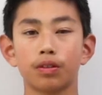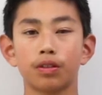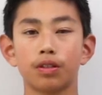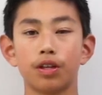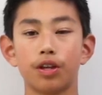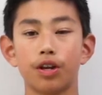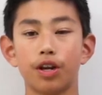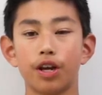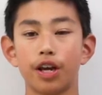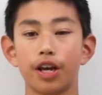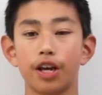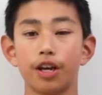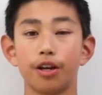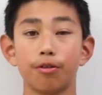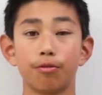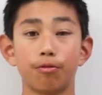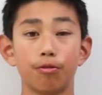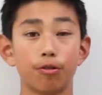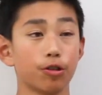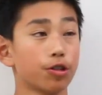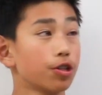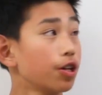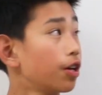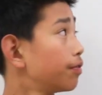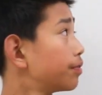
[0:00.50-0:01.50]
Today,
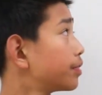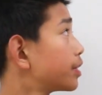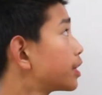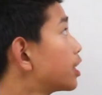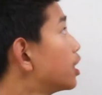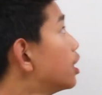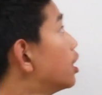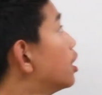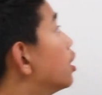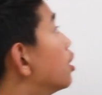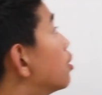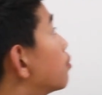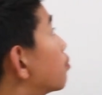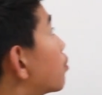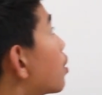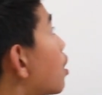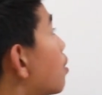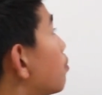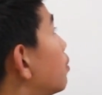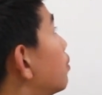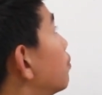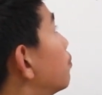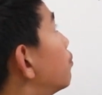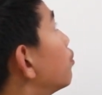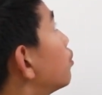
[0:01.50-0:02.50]
we're solving
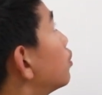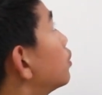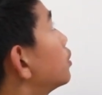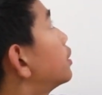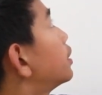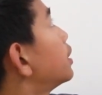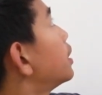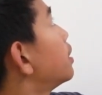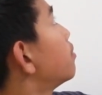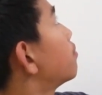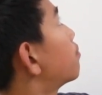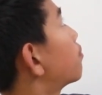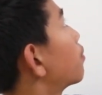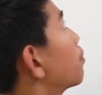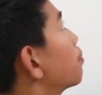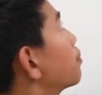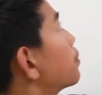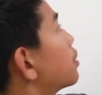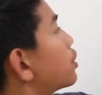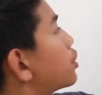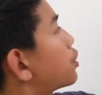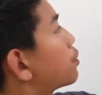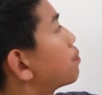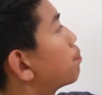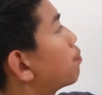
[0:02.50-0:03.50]
problem 14 from
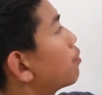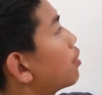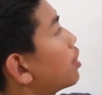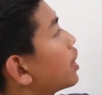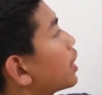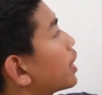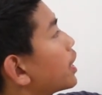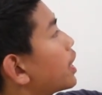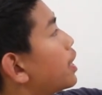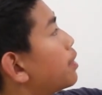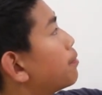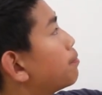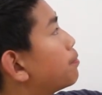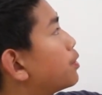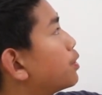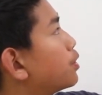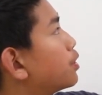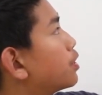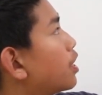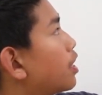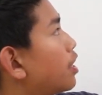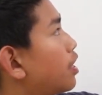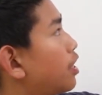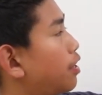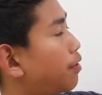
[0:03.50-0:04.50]
the spring AMC
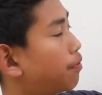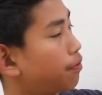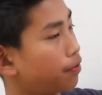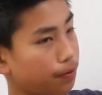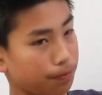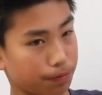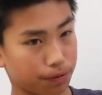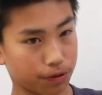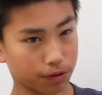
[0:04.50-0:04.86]
10A from